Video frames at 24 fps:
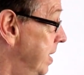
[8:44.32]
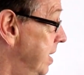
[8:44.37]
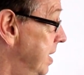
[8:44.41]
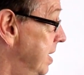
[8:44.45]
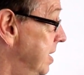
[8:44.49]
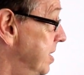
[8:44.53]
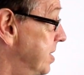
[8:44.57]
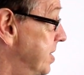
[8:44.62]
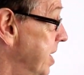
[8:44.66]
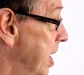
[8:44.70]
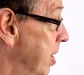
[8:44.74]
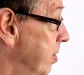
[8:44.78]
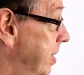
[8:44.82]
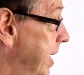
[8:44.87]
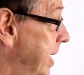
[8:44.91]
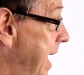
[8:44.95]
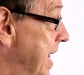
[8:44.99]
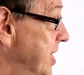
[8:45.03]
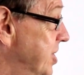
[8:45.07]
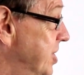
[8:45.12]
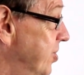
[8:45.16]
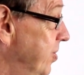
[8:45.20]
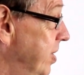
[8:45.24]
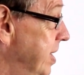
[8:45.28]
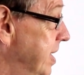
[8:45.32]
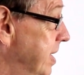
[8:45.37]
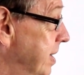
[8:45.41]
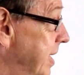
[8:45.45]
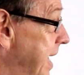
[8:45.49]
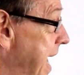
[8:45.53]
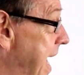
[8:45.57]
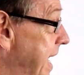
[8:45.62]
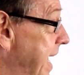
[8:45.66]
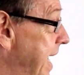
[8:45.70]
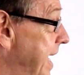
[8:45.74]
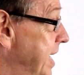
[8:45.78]
So cancel
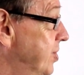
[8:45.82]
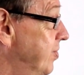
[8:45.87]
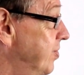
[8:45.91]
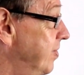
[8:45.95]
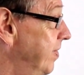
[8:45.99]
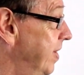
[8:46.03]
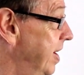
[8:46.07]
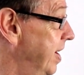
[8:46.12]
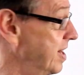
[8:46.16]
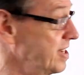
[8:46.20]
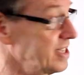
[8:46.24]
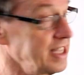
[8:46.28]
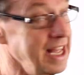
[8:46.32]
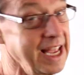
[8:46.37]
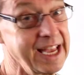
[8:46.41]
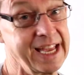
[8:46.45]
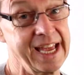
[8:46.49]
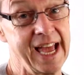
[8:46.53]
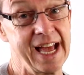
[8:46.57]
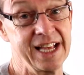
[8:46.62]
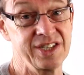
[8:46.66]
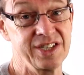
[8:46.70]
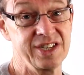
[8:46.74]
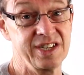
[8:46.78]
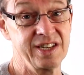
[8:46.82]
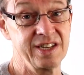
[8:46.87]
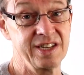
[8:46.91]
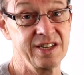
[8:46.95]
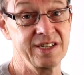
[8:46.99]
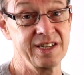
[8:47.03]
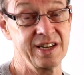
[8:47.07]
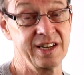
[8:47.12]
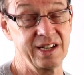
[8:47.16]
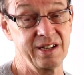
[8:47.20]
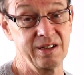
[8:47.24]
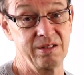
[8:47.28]
get it into reverse, then cancel your
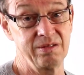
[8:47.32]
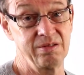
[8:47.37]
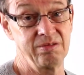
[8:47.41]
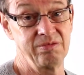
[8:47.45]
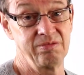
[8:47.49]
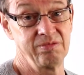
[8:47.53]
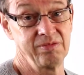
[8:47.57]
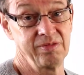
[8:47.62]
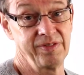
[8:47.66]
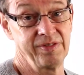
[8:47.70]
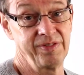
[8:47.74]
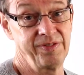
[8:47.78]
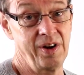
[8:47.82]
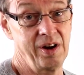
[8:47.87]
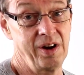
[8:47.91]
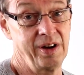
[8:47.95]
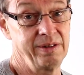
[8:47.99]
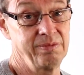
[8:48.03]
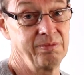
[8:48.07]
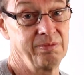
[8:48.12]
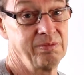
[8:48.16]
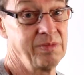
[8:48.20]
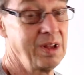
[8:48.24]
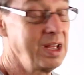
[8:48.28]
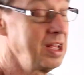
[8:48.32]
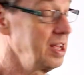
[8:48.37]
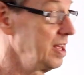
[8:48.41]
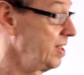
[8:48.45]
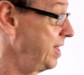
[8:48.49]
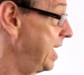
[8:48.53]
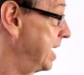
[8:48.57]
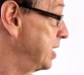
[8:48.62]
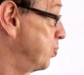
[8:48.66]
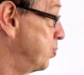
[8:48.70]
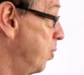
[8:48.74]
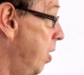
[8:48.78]
signal, fine.
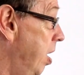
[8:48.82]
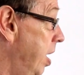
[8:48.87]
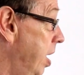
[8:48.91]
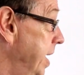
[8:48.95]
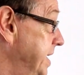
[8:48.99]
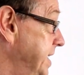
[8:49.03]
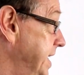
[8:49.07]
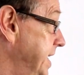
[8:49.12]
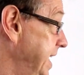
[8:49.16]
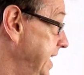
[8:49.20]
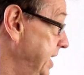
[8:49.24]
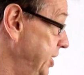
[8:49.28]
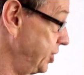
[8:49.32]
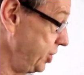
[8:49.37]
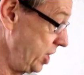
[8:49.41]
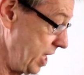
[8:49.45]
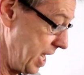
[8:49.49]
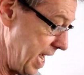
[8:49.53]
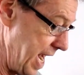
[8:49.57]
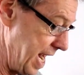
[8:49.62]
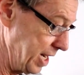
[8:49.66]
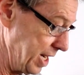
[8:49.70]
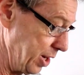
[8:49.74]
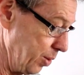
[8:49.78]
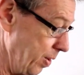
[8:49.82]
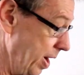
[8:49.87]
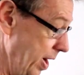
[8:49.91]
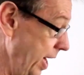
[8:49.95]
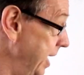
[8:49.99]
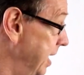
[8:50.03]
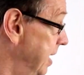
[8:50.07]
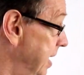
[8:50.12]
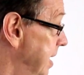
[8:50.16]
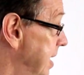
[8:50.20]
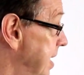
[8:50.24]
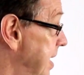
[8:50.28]
That's what I teach anyway.
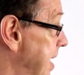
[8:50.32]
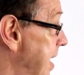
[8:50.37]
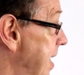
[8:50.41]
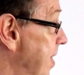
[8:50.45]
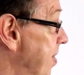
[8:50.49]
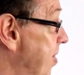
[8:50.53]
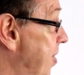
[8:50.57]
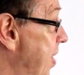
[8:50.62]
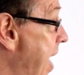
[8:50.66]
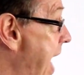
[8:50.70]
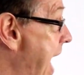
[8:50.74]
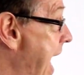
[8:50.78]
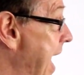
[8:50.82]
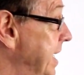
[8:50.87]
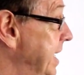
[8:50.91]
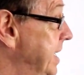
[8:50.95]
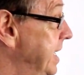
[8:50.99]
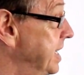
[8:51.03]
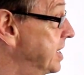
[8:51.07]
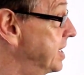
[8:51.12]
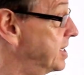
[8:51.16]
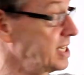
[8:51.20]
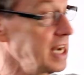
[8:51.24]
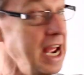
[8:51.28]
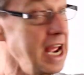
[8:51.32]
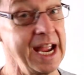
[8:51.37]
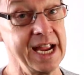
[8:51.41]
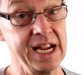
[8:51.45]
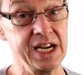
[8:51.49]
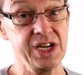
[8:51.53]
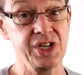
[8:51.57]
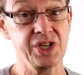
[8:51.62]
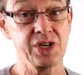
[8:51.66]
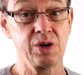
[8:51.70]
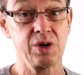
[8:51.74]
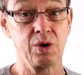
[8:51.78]
That is
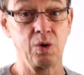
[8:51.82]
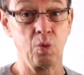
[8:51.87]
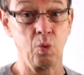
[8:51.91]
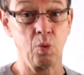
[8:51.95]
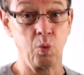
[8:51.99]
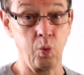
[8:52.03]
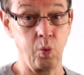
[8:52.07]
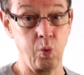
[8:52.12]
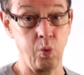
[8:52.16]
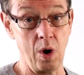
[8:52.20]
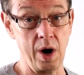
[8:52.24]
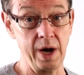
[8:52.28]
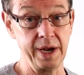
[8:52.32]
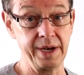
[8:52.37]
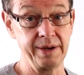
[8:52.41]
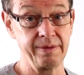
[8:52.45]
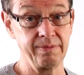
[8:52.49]
stage 1.